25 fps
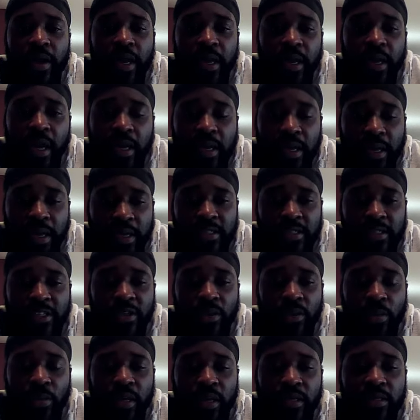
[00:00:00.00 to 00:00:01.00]
and that
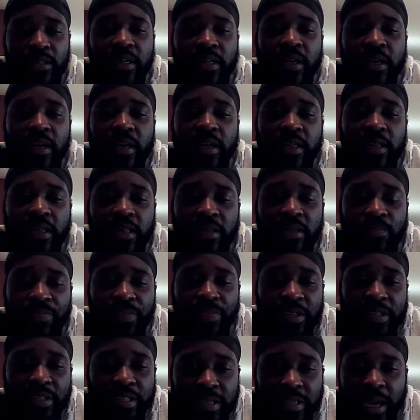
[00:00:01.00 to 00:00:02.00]
custom was
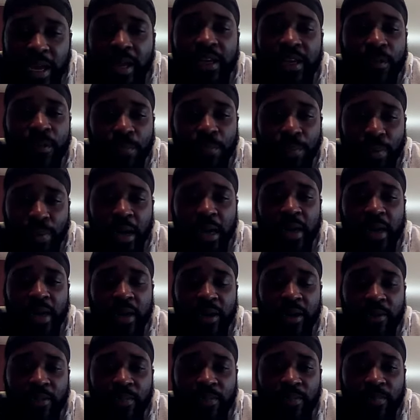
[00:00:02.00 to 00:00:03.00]
the standing
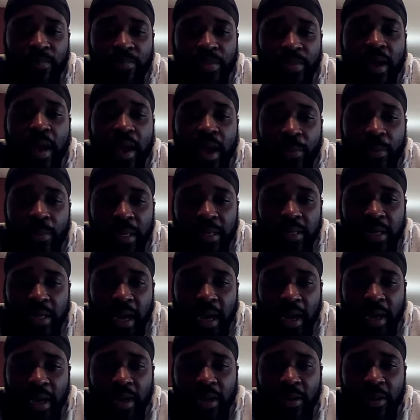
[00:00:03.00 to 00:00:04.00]
prayer, the
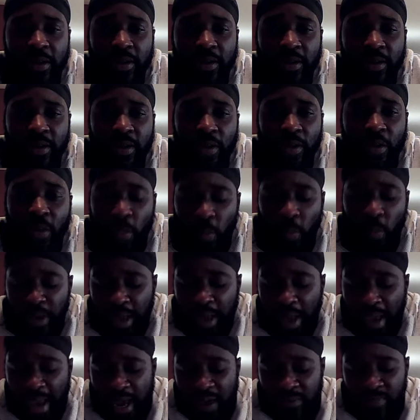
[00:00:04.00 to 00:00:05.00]
Amidah. We
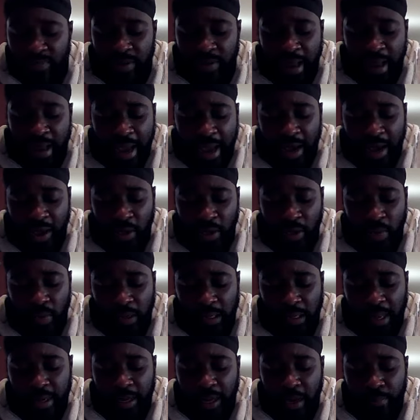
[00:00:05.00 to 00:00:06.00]
have now,
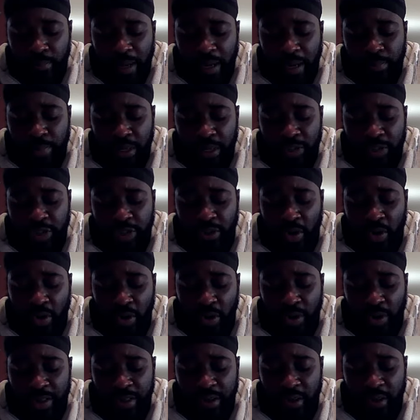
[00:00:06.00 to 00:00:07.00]
like I made mention
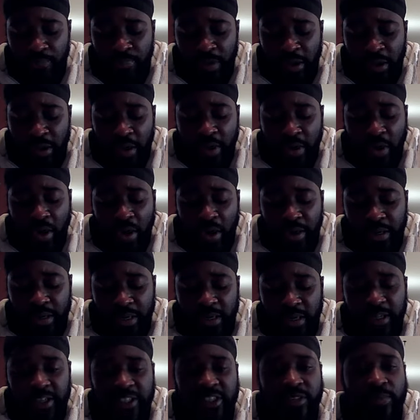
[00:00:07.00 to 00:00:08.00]
earlier,
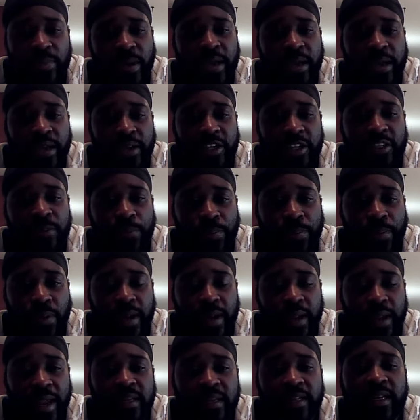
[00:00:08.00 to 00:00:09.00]
Cornelius making this
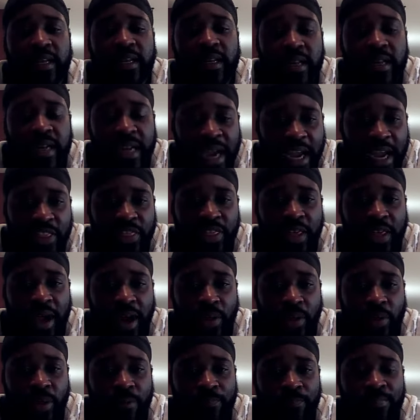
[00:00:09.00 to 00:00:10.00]
prayer at the 9th
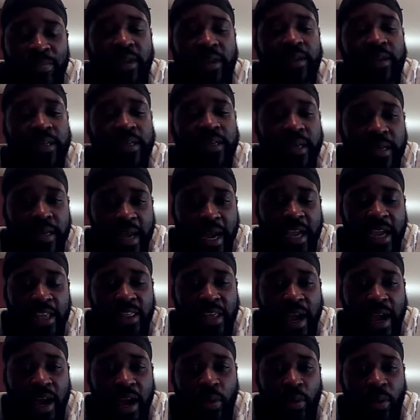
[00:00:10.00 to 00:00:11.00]
hour. The 9th
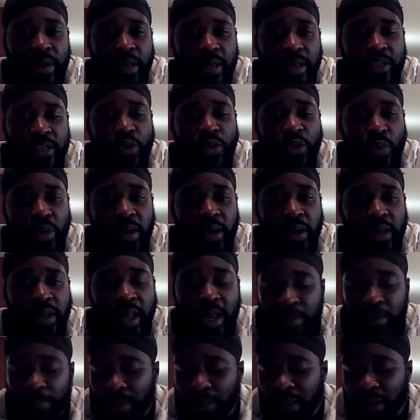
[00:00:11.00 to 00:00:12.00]
hour is 3
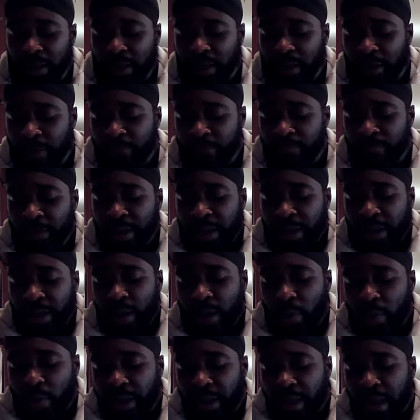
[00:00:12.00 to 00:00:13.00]
o'clock p.m.,
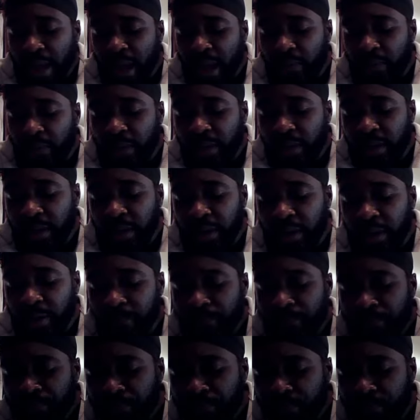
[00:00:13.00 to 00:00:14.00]
and we have here